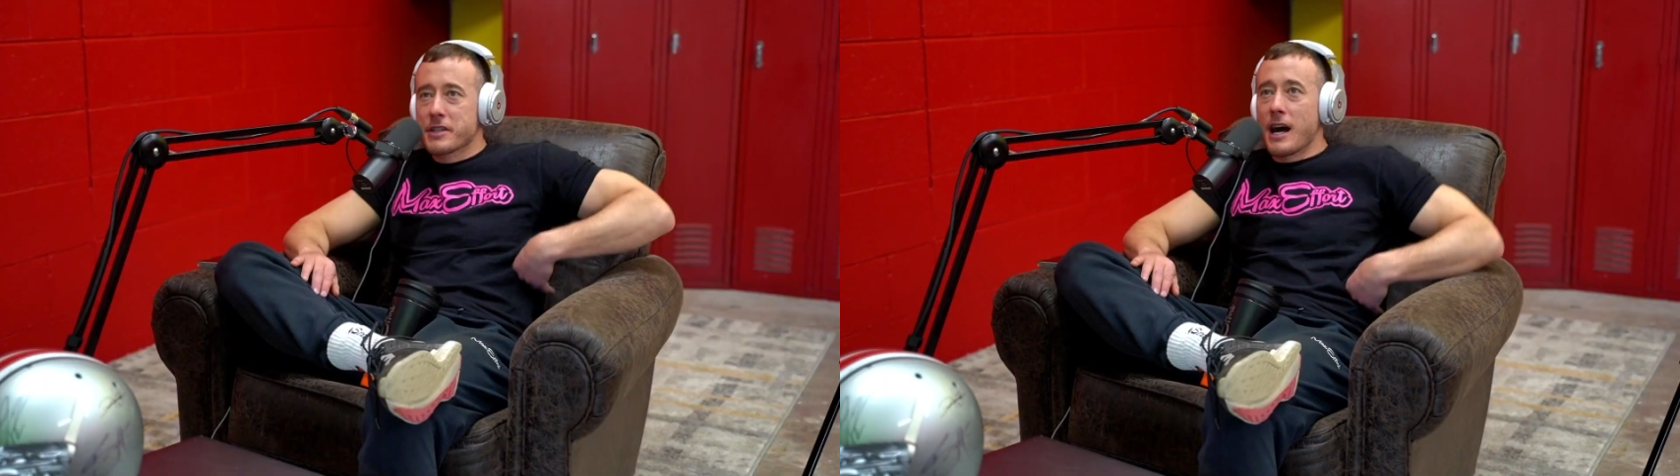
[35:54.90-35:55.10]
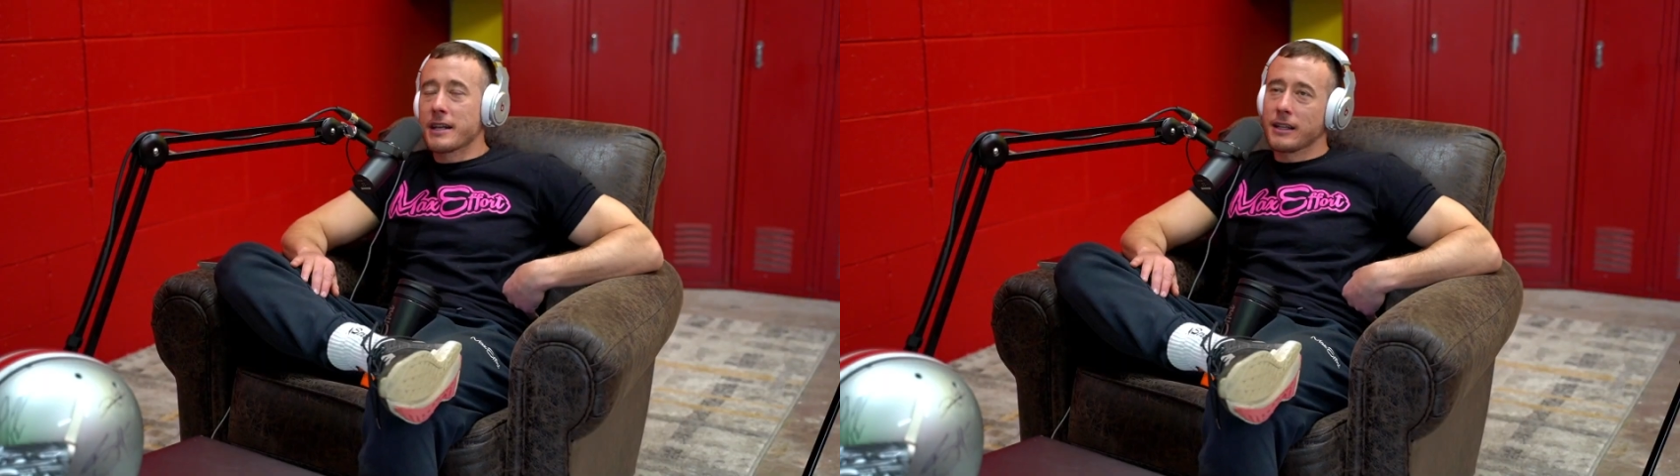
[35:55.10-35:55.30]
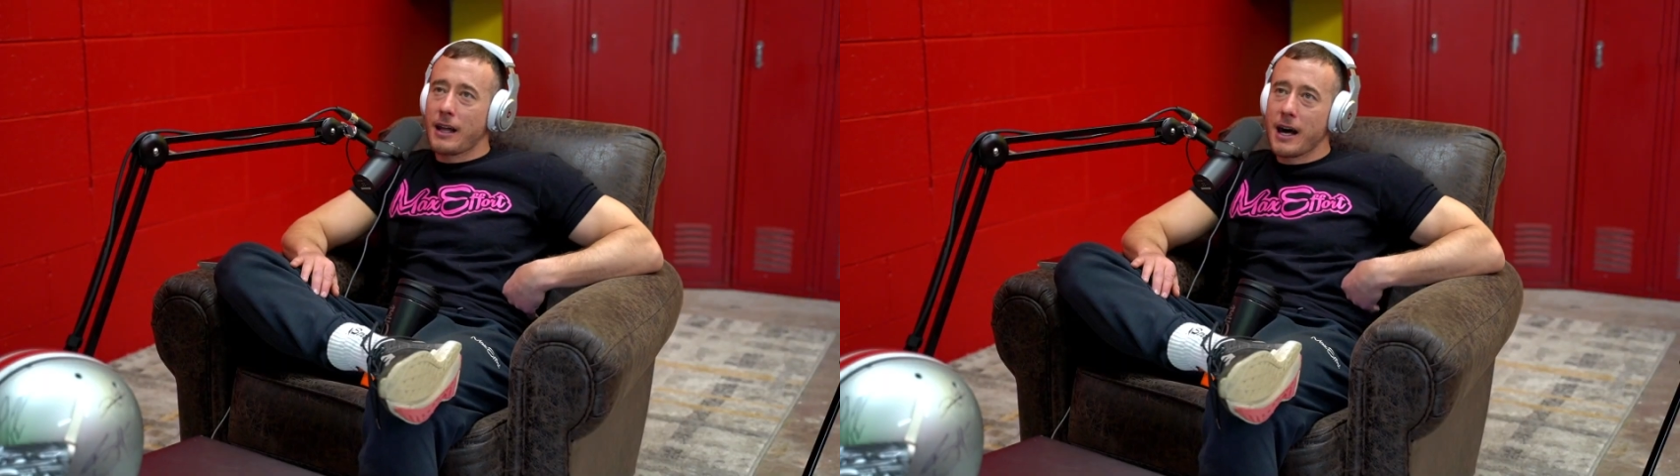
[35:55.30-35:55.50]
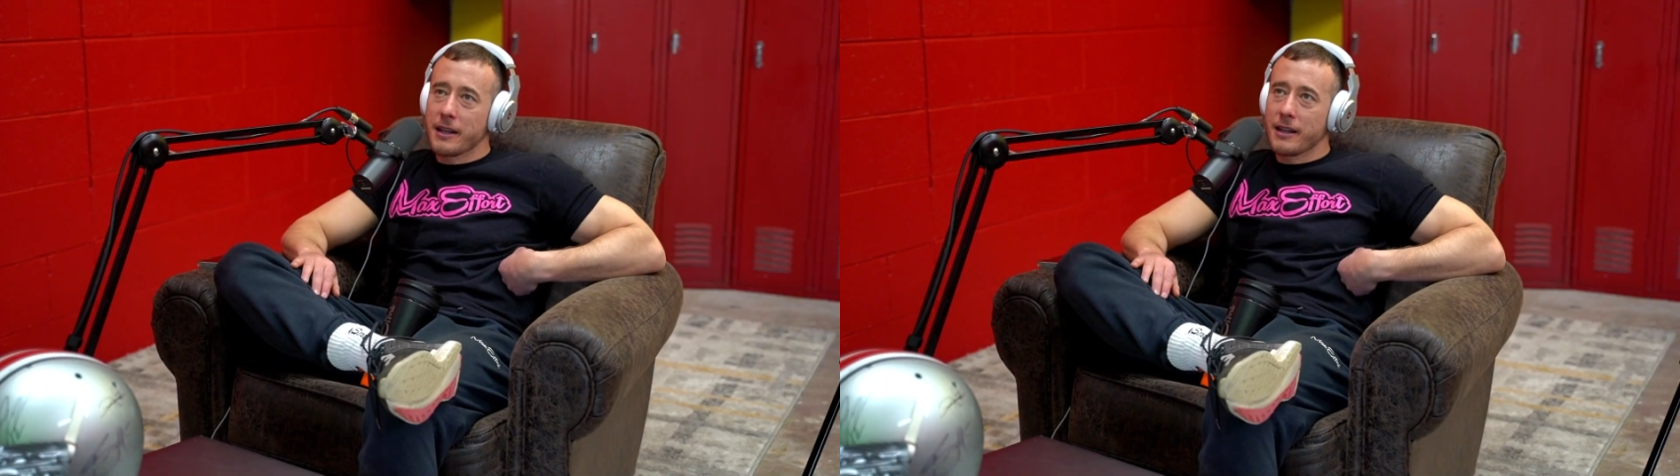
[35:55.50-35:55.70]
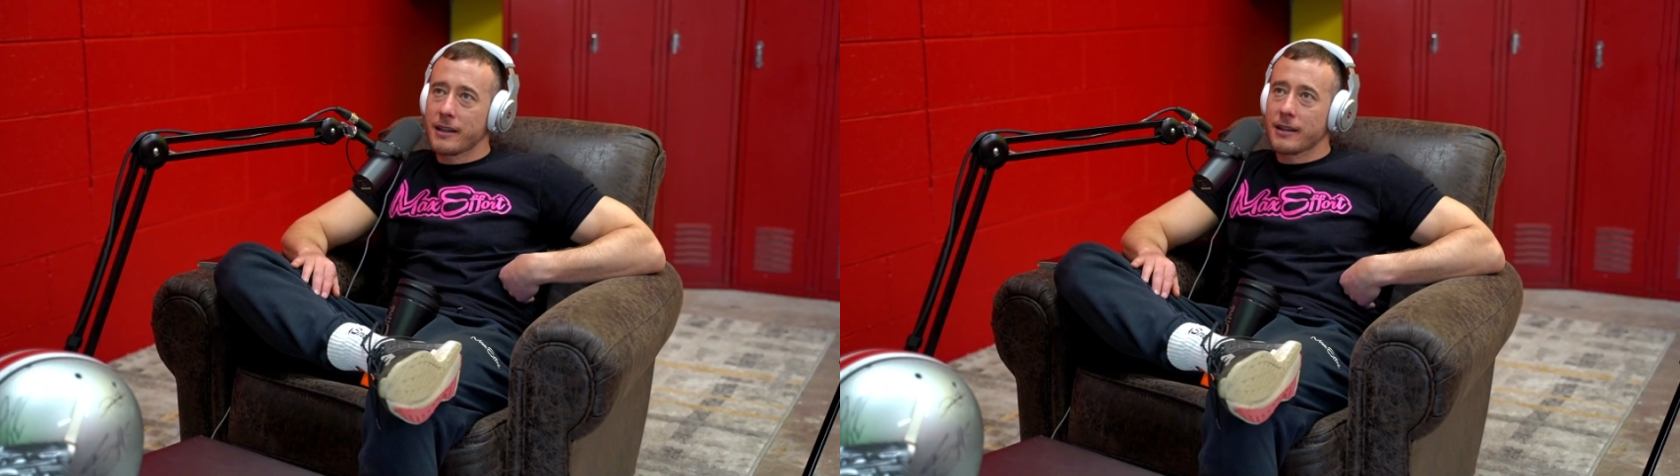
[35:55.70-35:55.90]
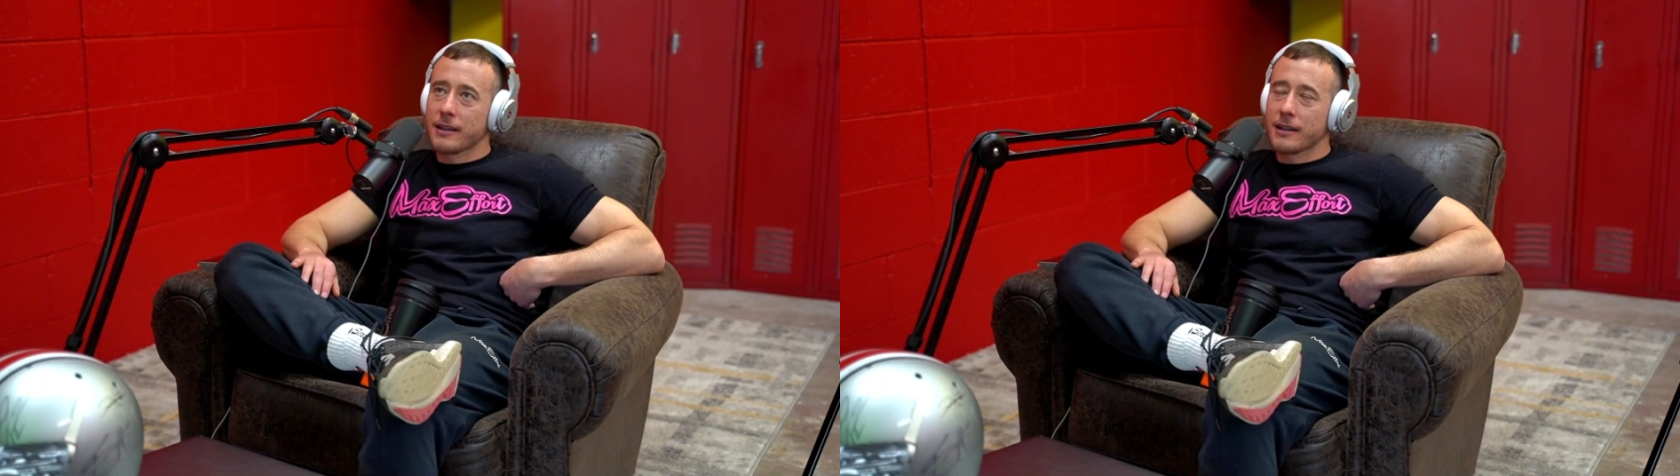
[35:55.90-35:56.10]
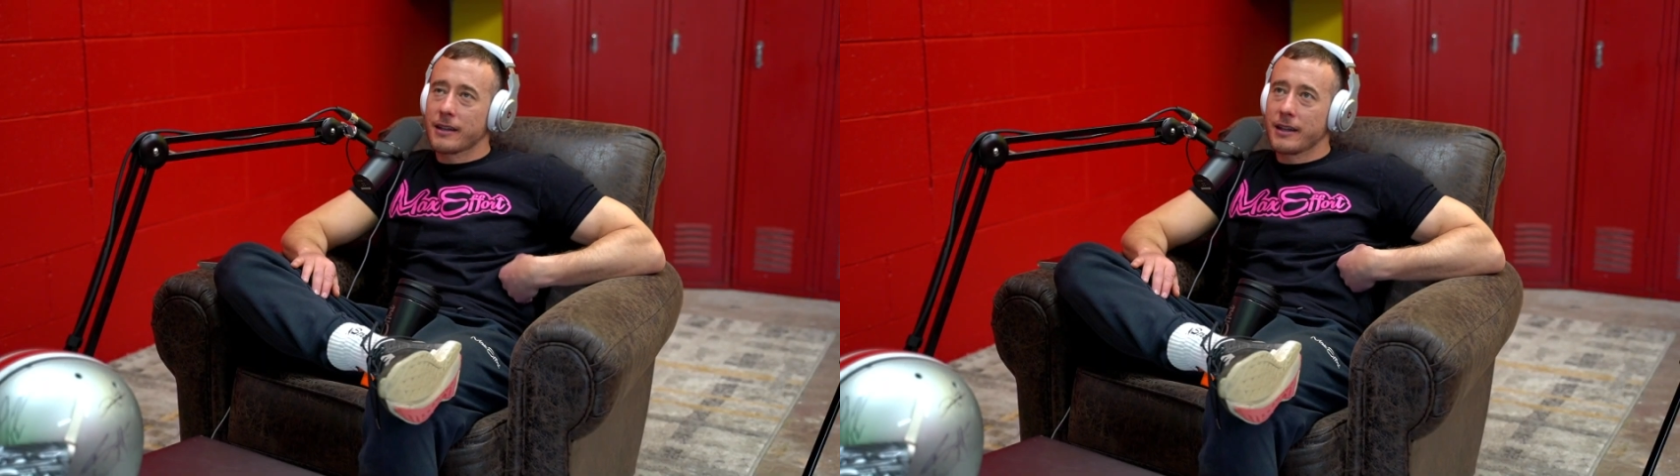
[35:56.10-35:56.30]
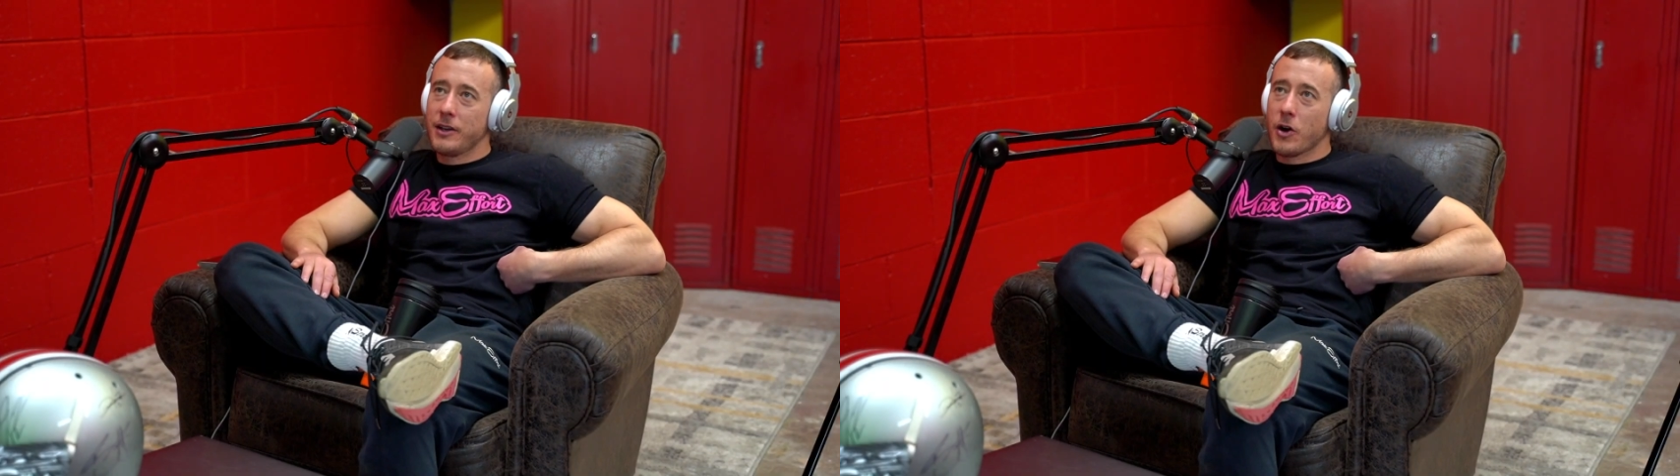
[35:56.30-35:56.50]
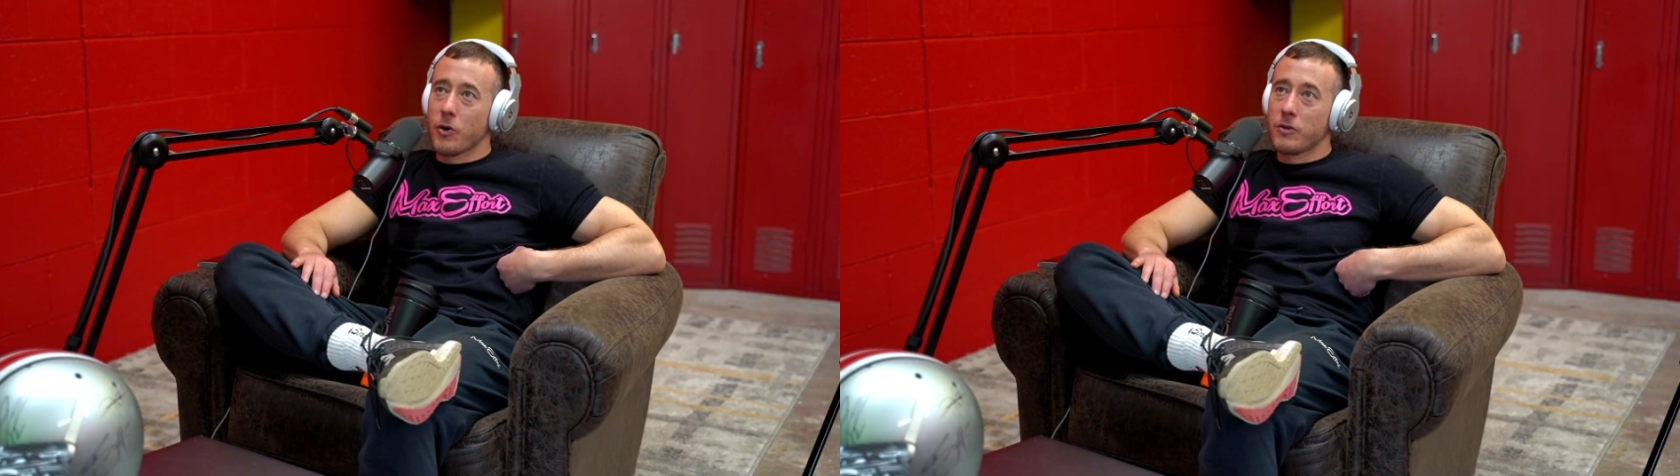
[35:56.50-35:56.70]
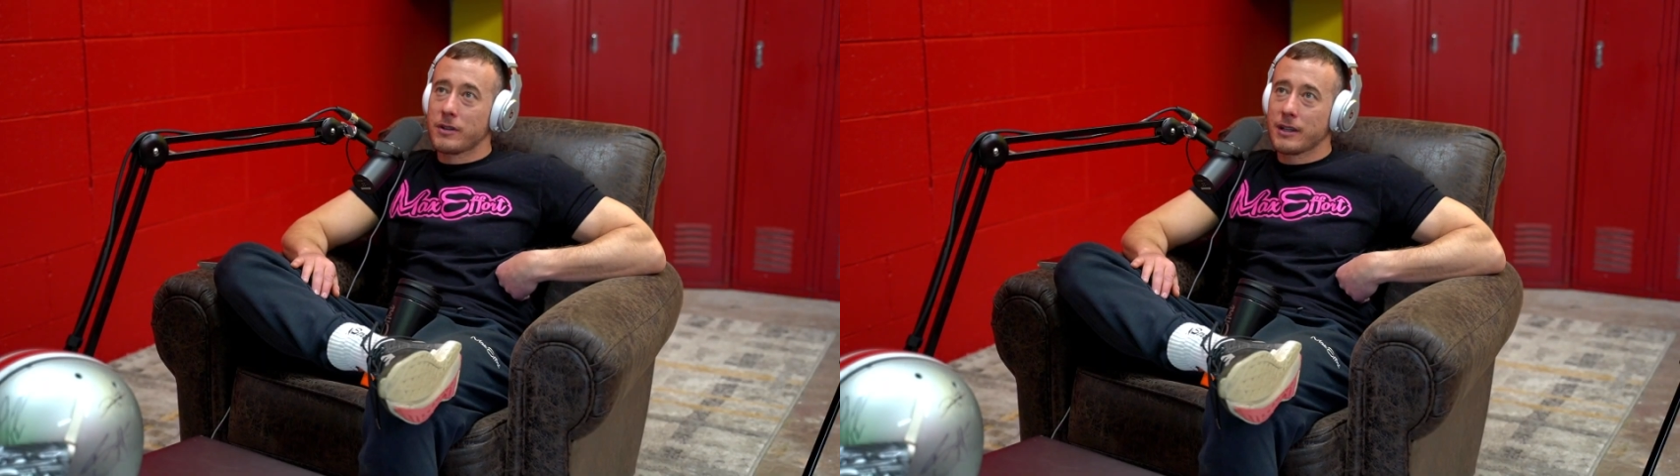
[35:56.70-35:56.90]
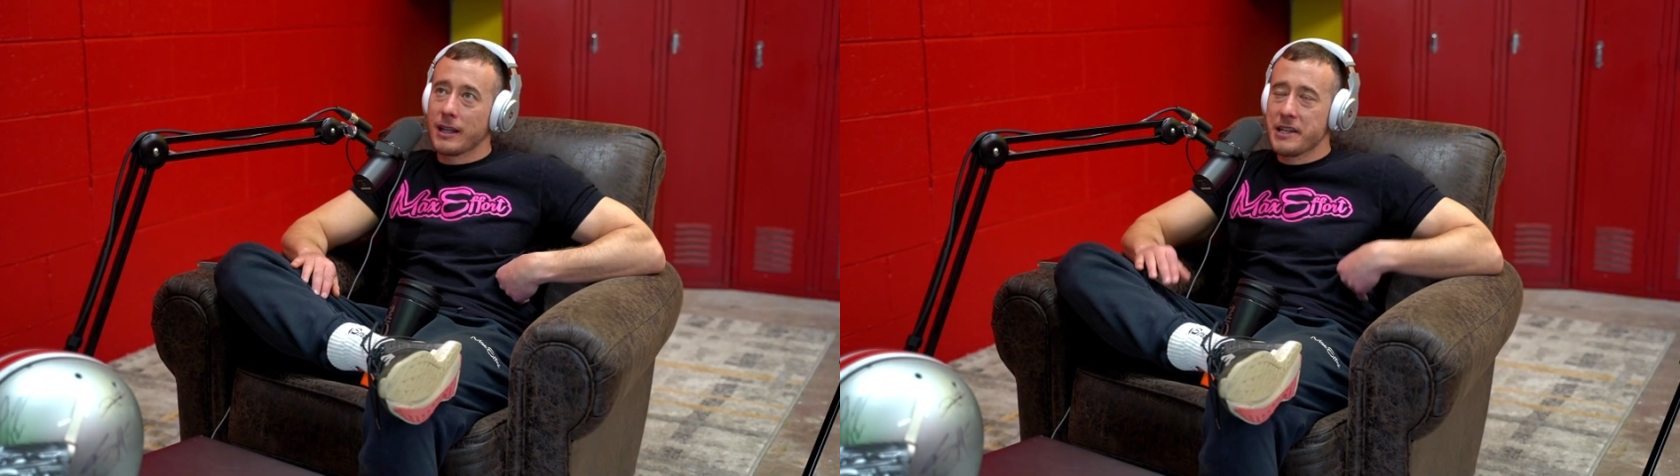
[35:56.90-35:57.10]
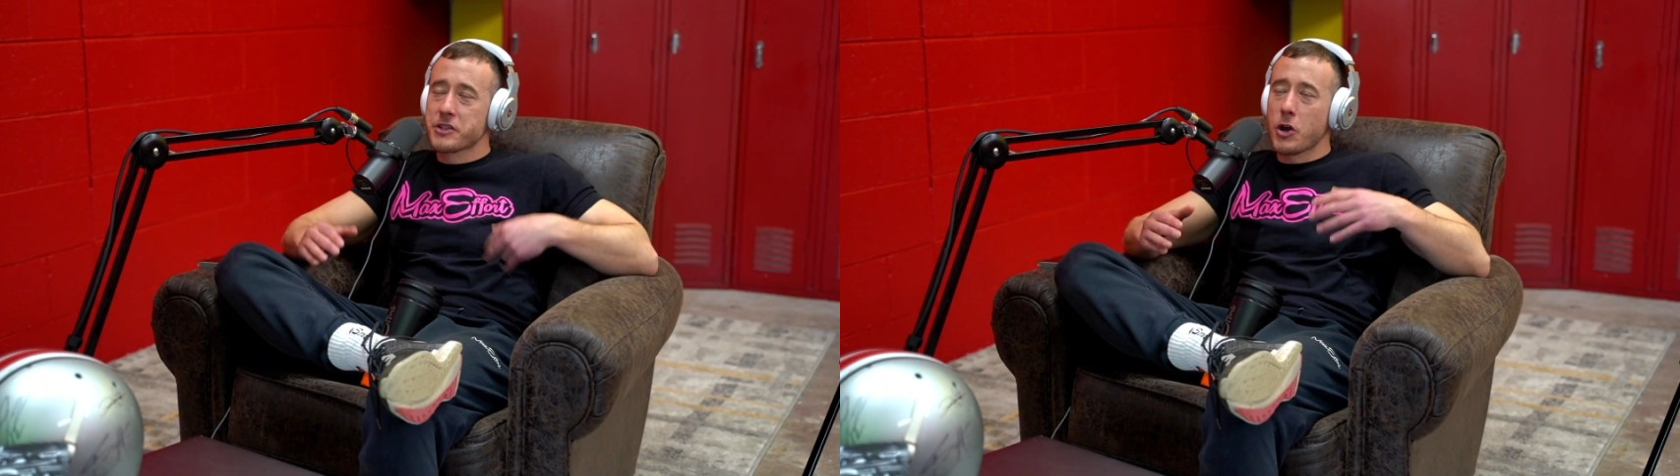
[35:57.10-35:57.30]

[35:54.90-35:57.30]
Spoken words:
has gotten a lot, he's